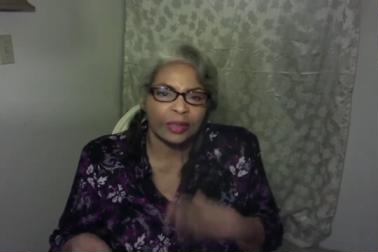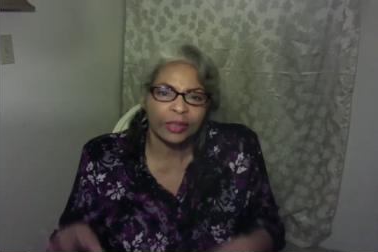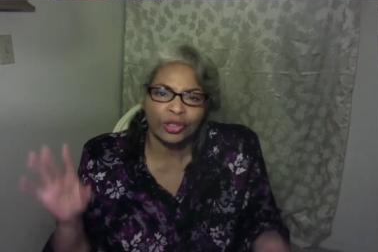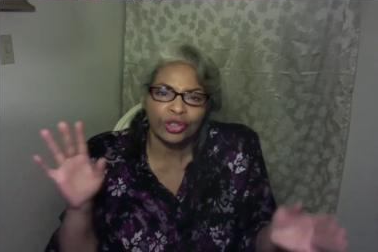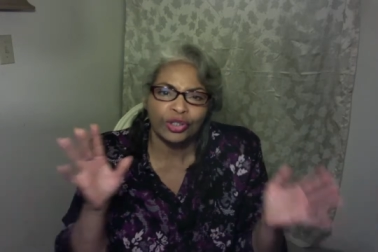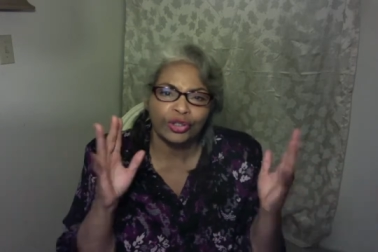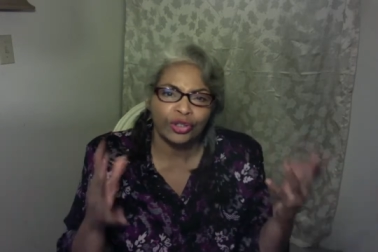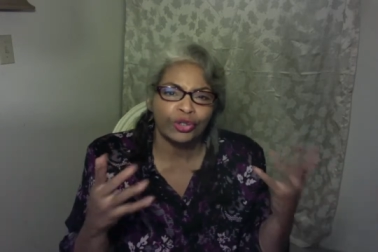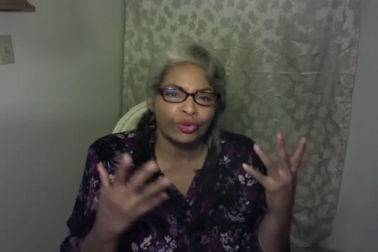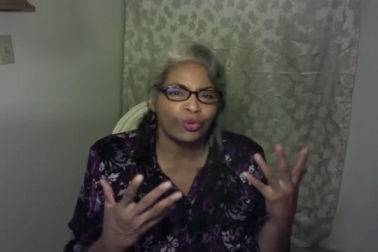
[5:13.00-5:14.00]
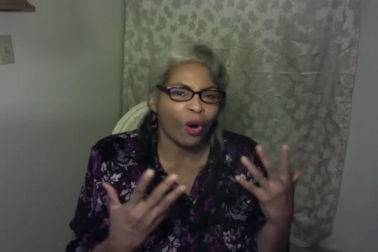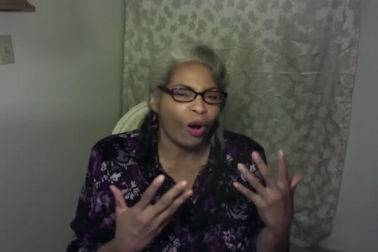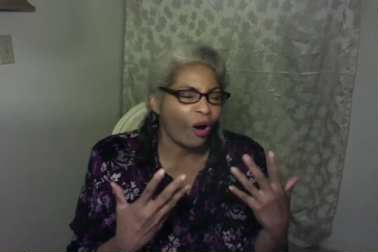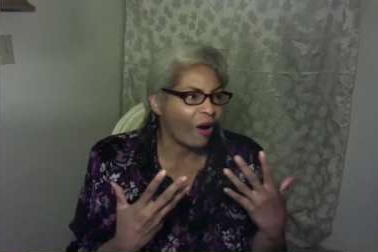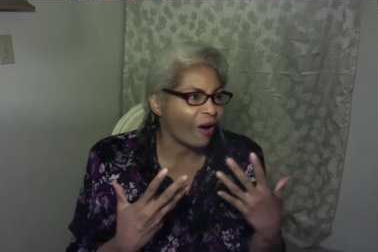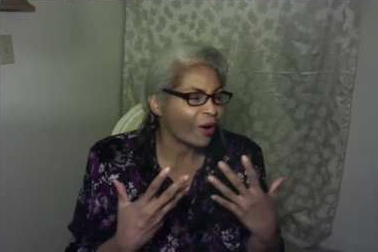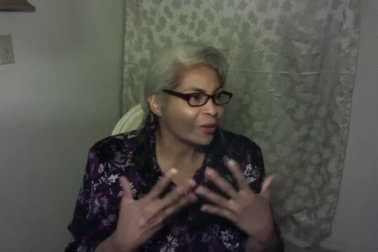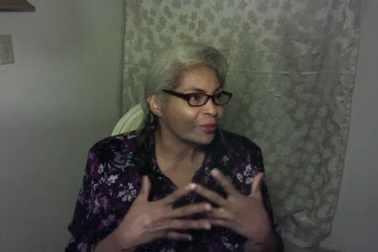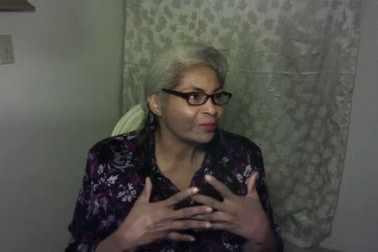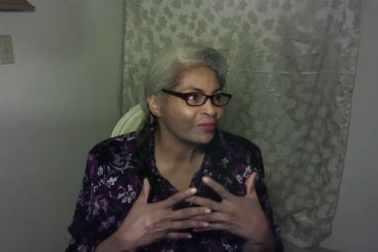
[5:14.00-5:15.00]
you are
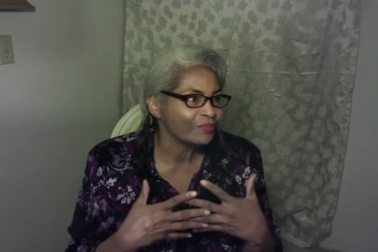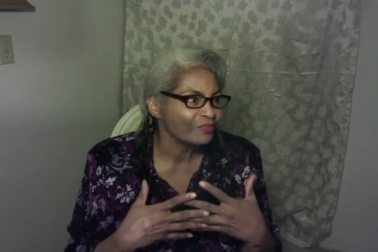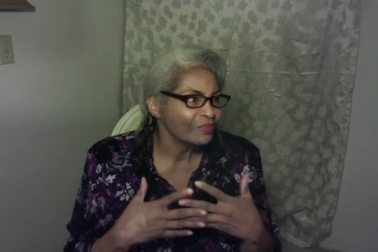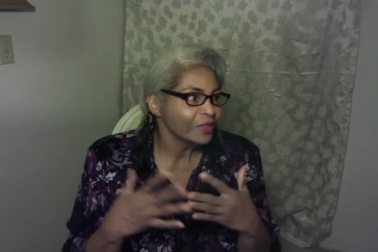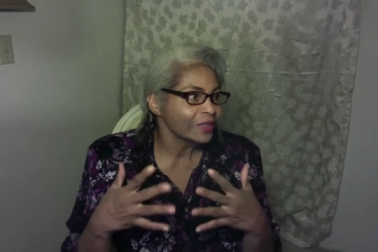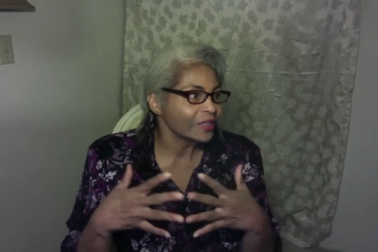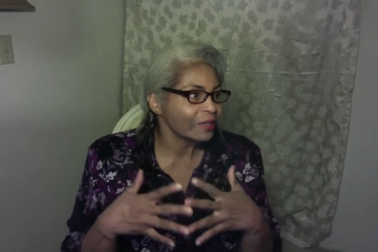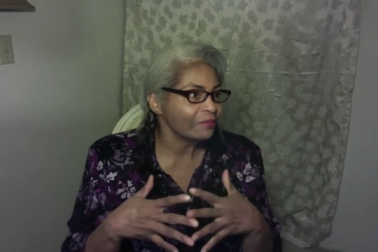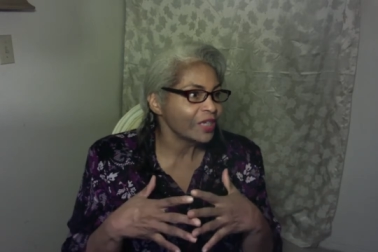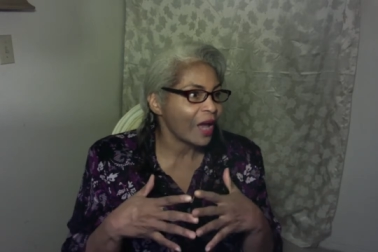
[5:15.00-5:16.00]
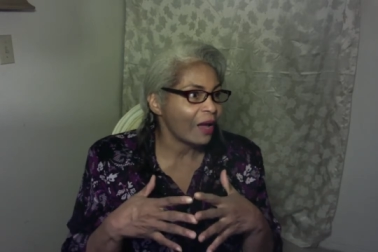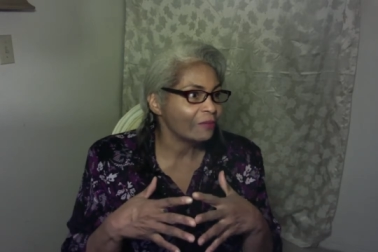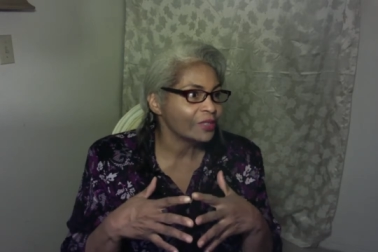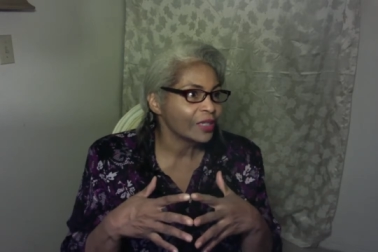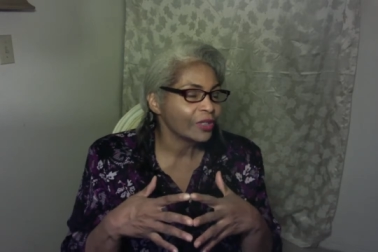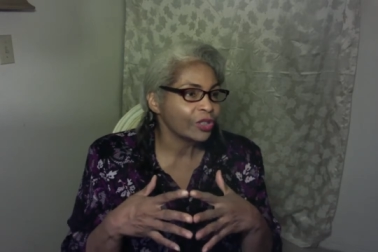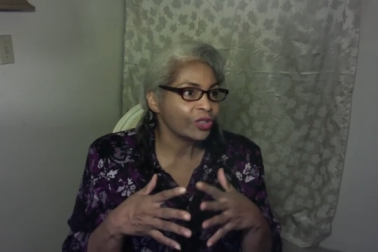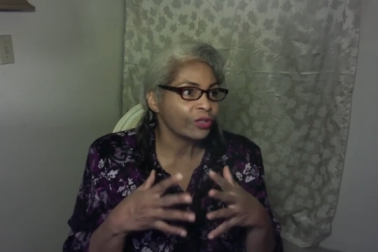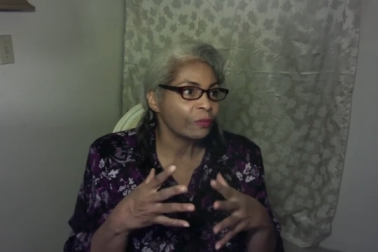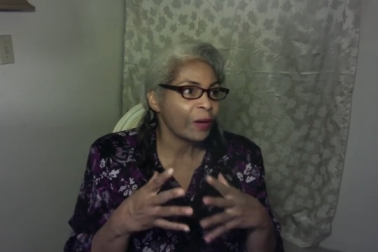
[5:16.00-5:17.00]
sometimes, you
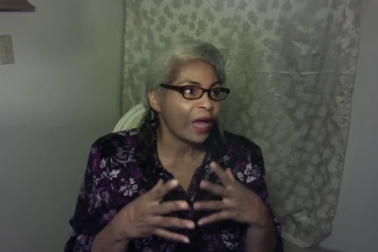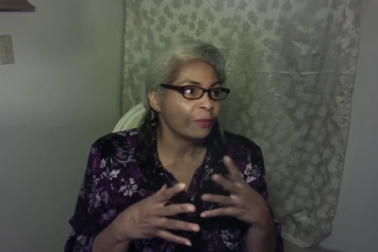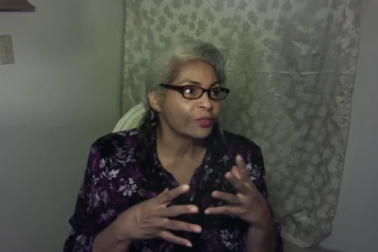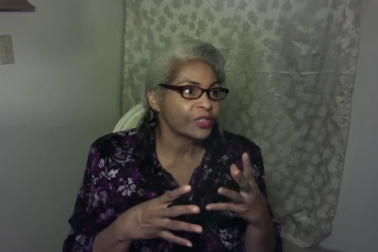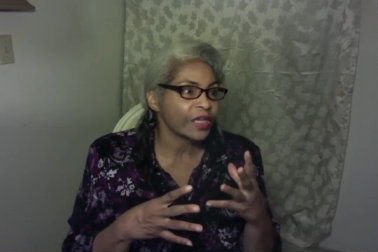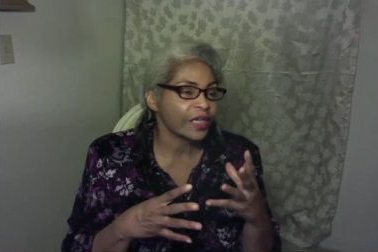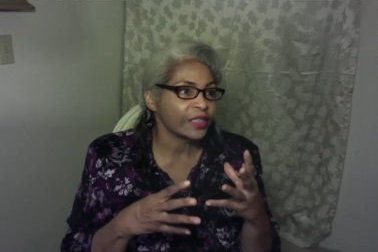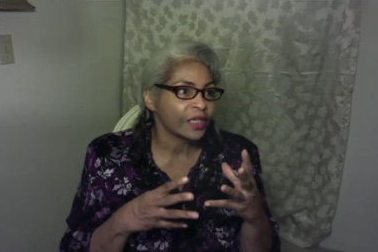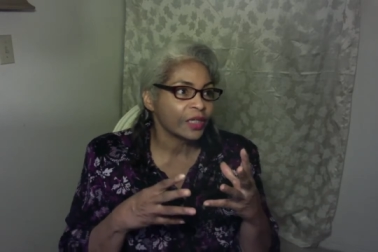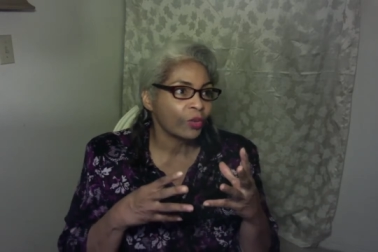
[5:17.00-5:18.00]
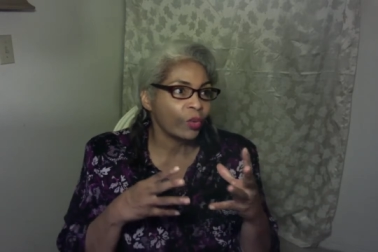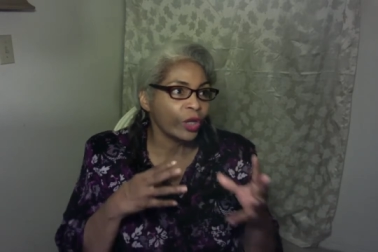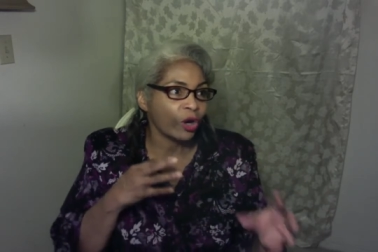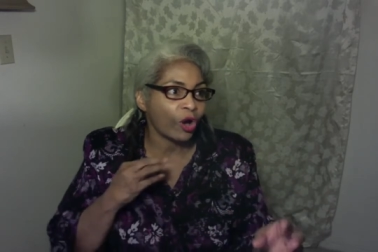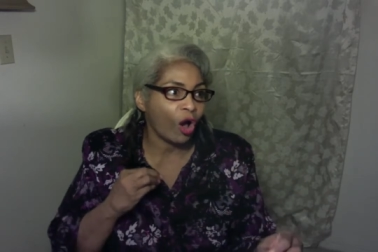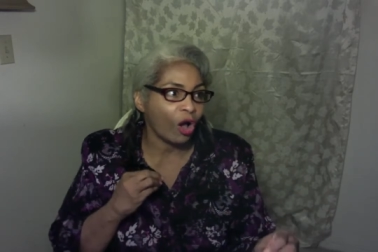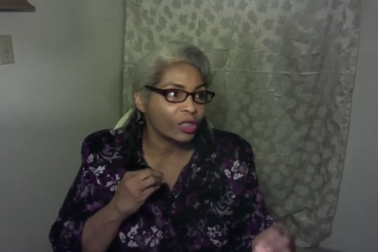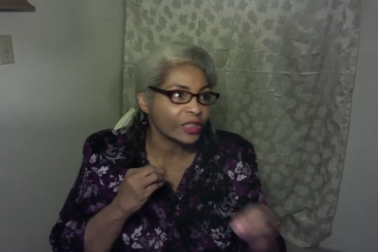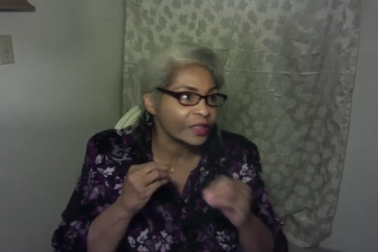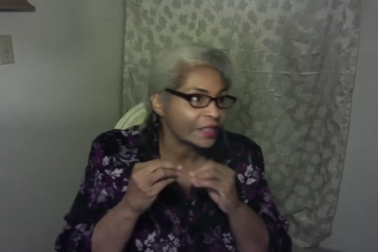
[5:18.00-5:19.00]
know, the Bible says we are
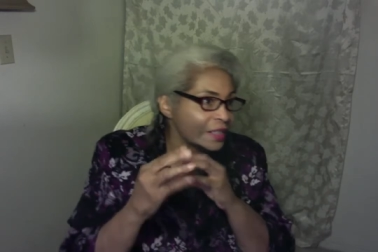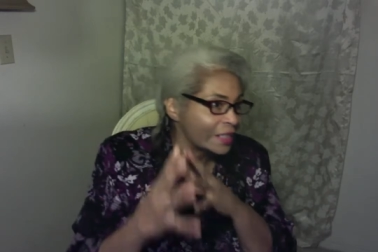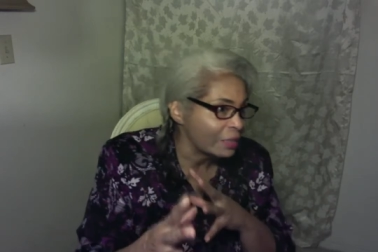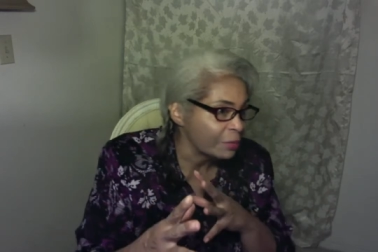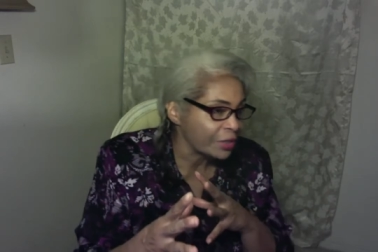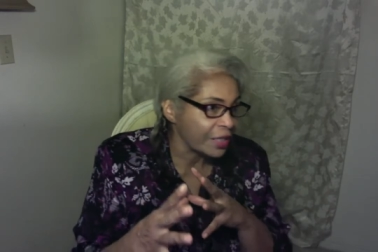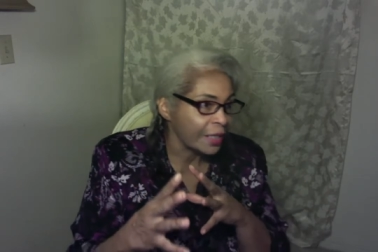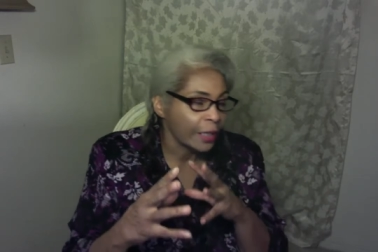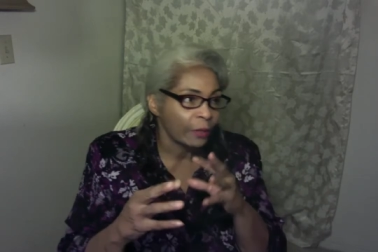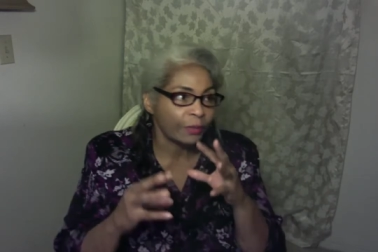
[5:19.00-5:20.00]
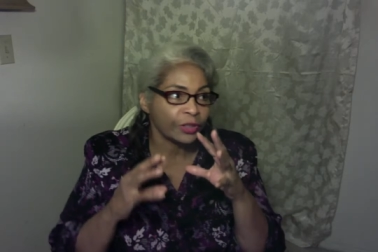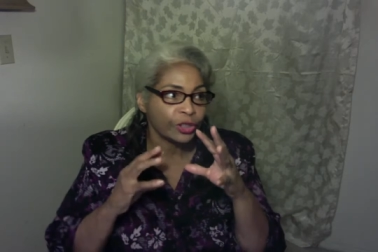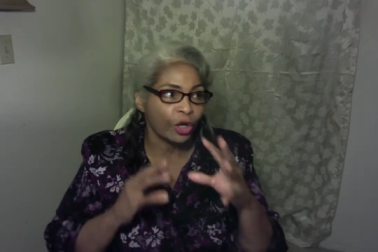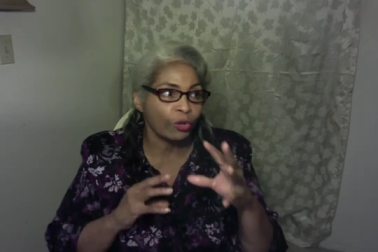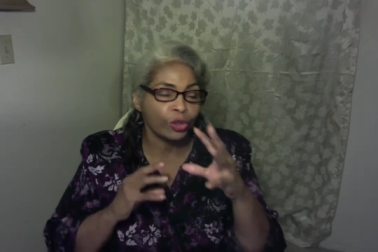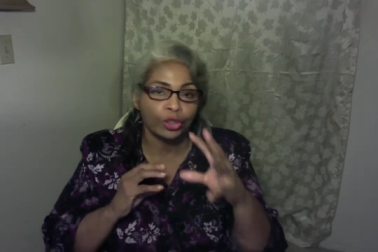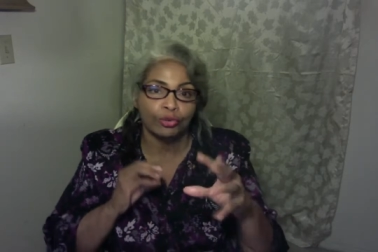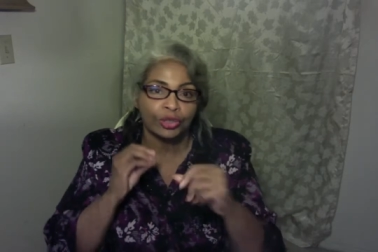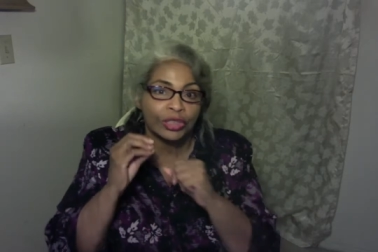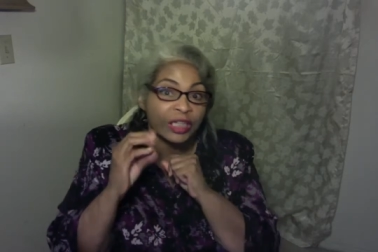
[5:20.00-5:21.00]
called unto liberty, but don't
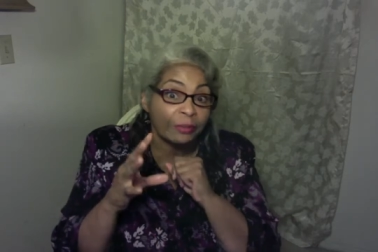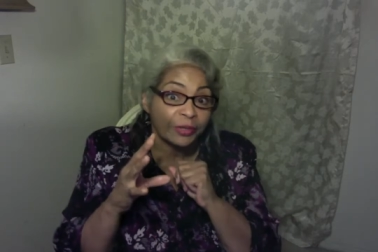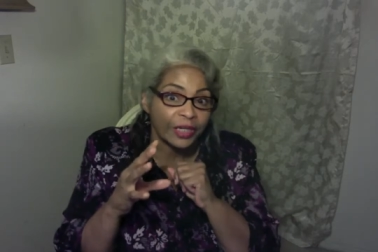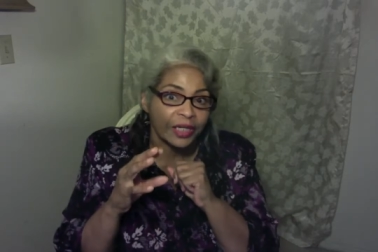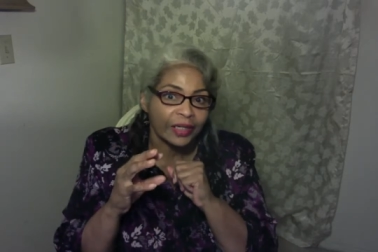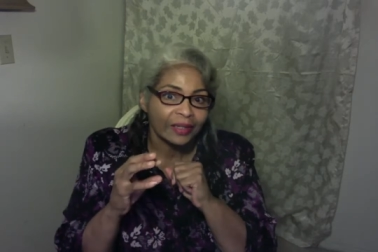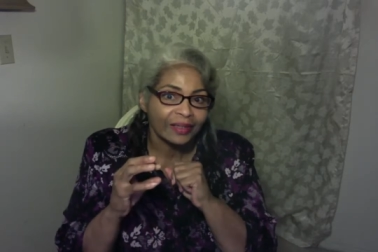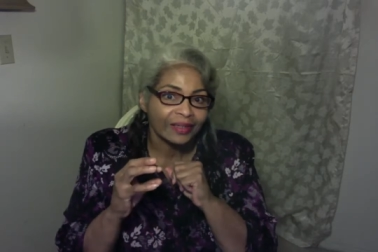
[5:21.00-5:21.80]
use liberty